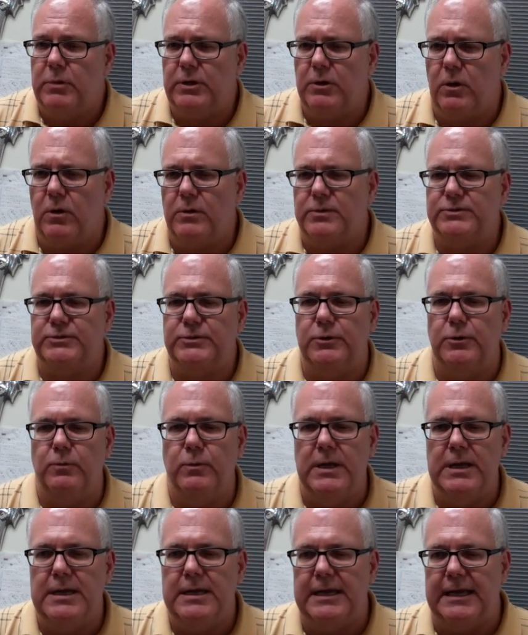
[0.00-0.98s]
but
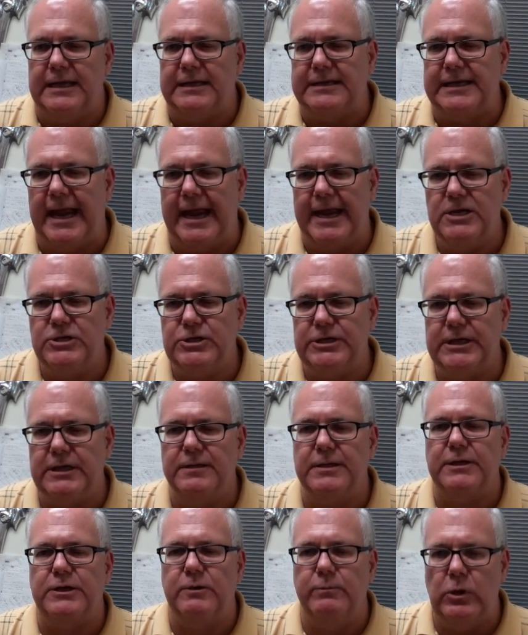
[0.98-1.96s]
also engaging
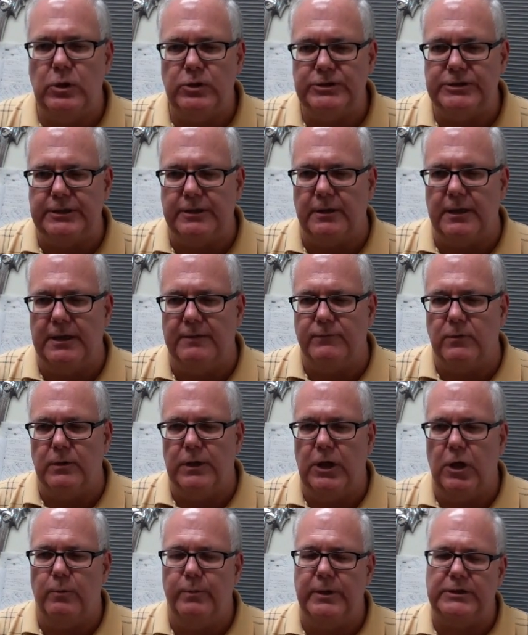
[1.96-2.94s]
at the community
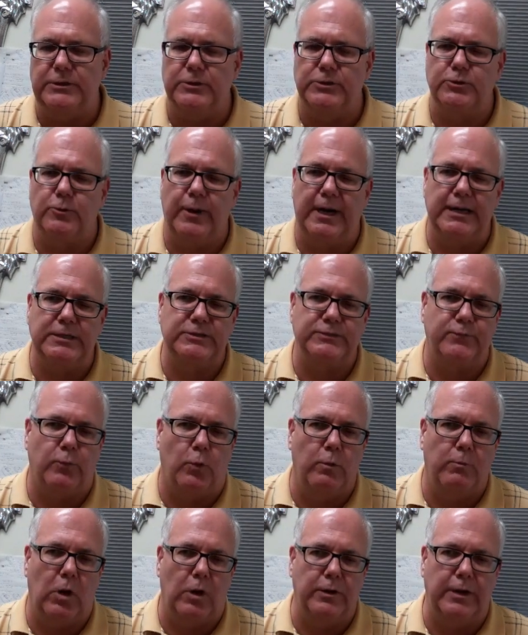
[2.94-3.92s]
level, helping to
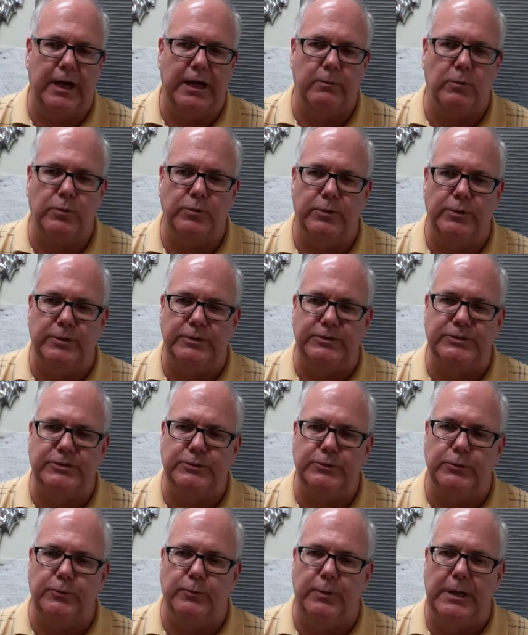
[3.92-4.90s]
transform our neighborhoods
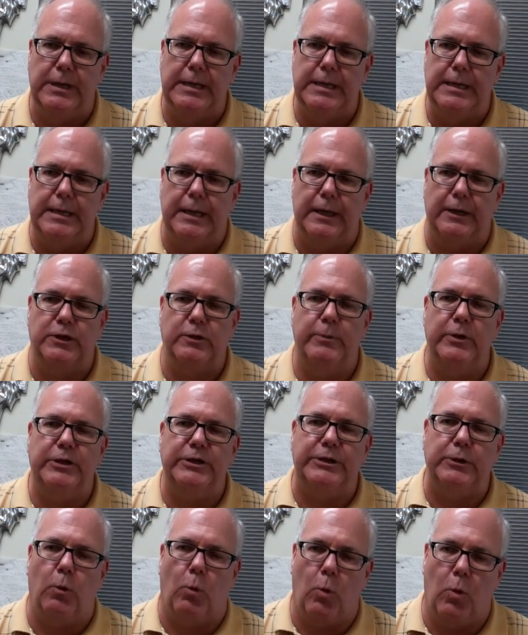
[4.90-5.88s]
through uh,
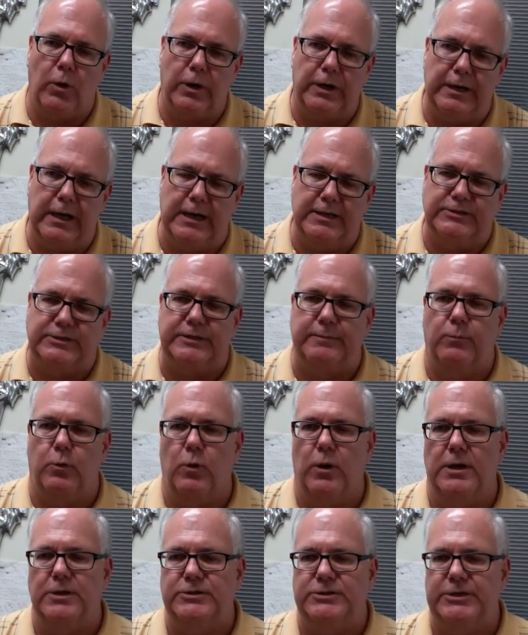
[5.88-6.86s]
community organizing
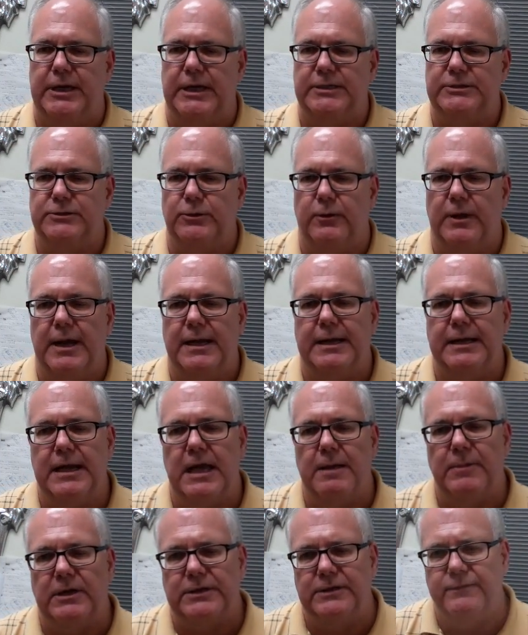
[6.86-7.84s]
projects or
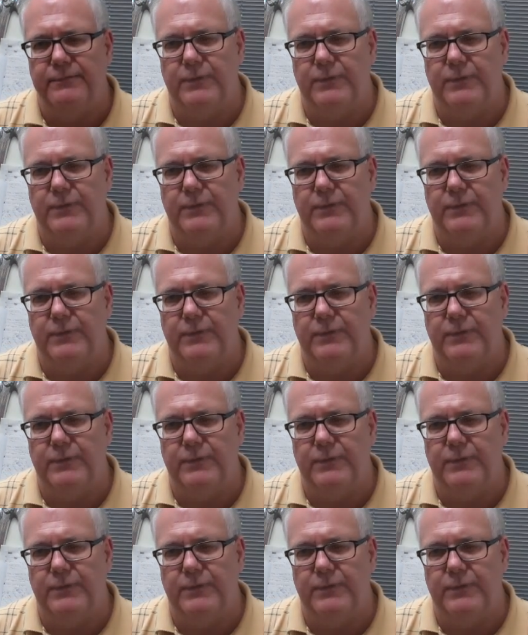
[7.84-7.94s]
economic